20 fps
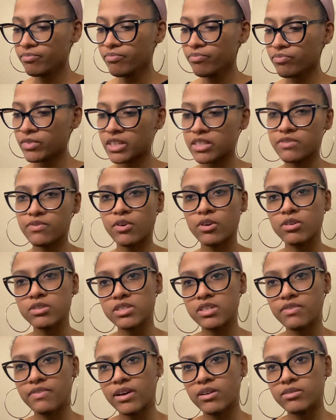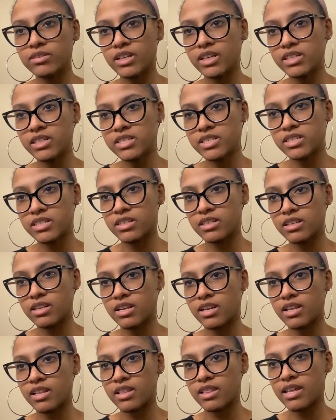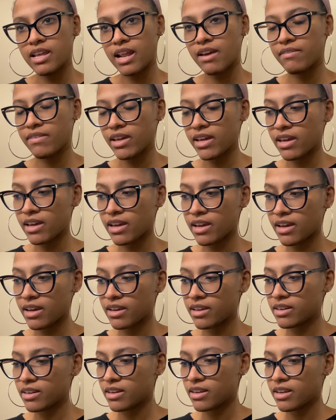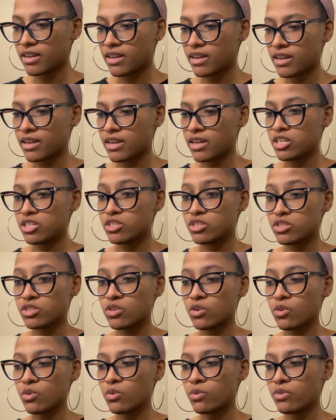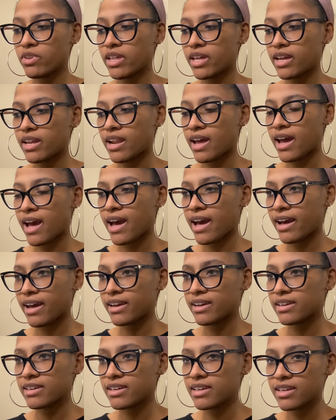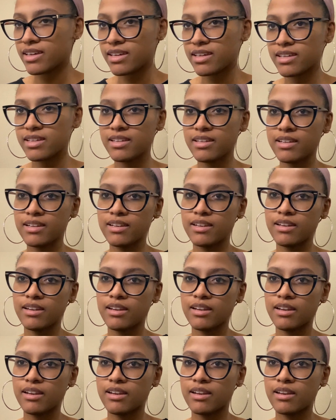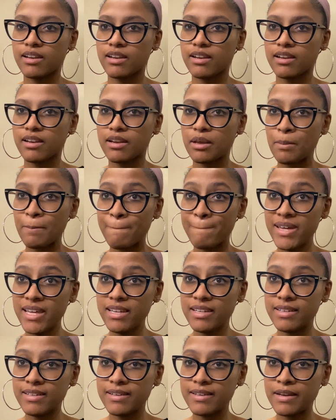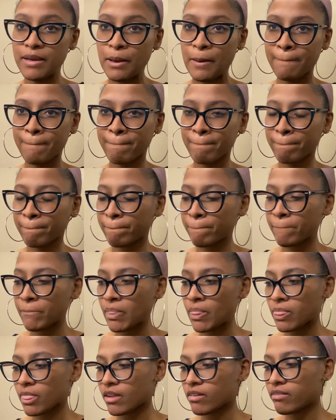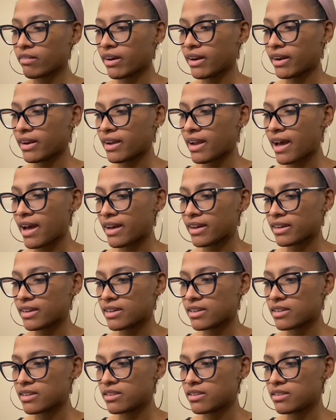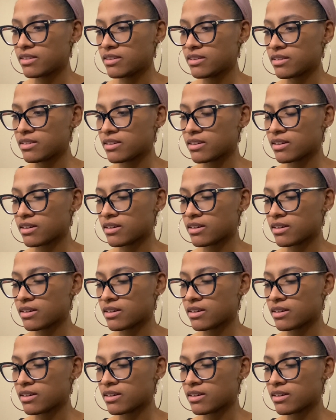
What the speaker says: this faulty foundation that I've had, so that I can mend, right? I can